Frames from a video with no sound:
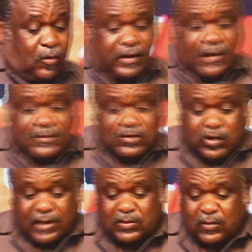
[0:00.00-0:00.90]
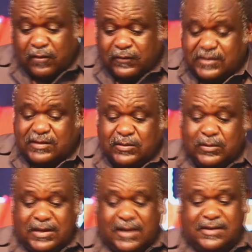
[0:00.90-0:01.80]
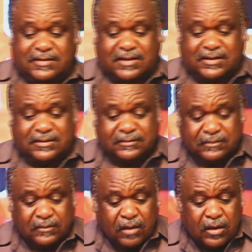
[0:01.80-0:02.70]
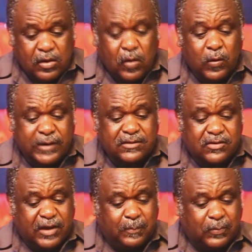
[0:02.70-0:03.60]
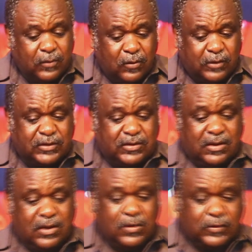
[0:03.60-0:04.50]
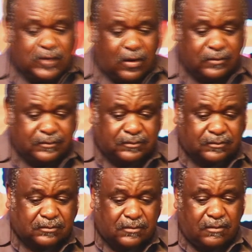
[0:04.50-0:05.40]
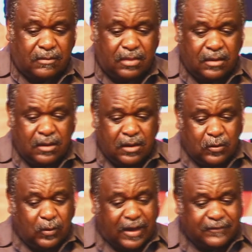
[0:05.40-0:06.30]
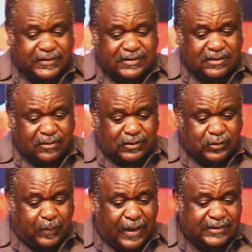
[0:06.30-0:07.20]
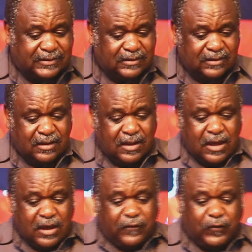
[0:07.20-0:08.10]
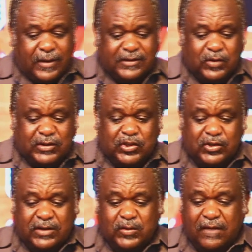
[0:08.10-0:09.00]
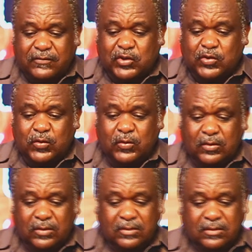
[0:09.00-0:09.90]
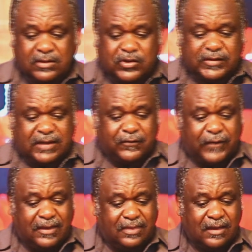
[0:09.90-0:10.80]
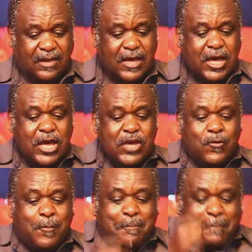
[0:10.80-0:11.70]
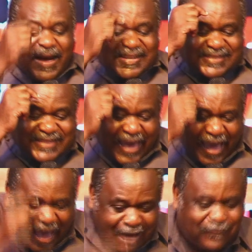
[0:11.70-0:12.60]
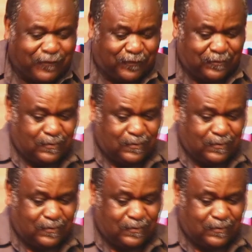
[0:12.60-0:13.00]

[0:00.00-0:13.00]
what I'm trying to convince you here is that you will reap what you sow. You'll harvest what you plant. If you want your children to have true Christian faith, you must have